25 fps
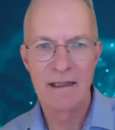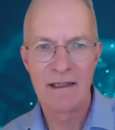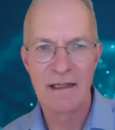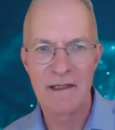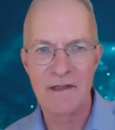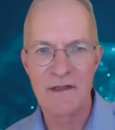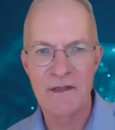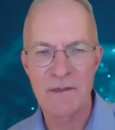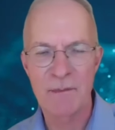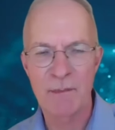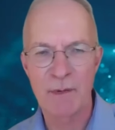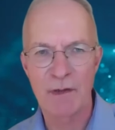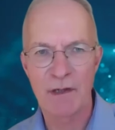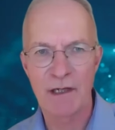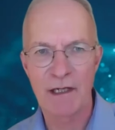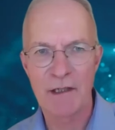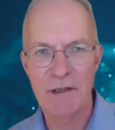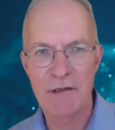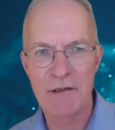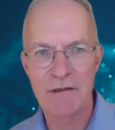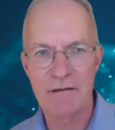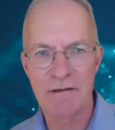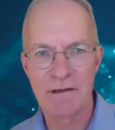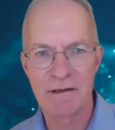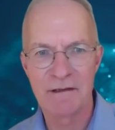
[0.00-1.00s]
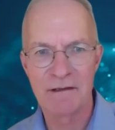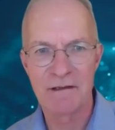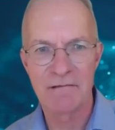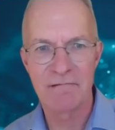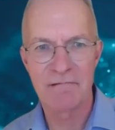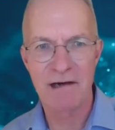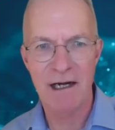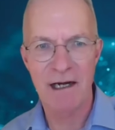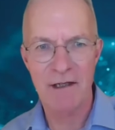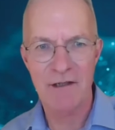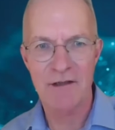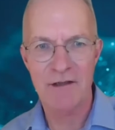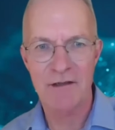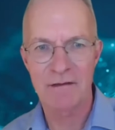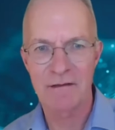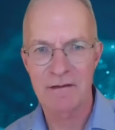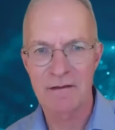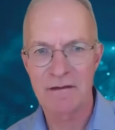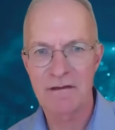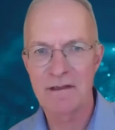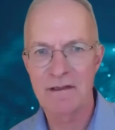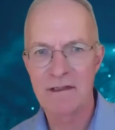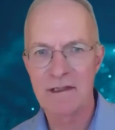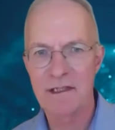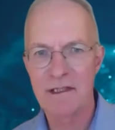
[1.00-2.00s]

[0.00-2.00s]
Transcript: inspiration and direction.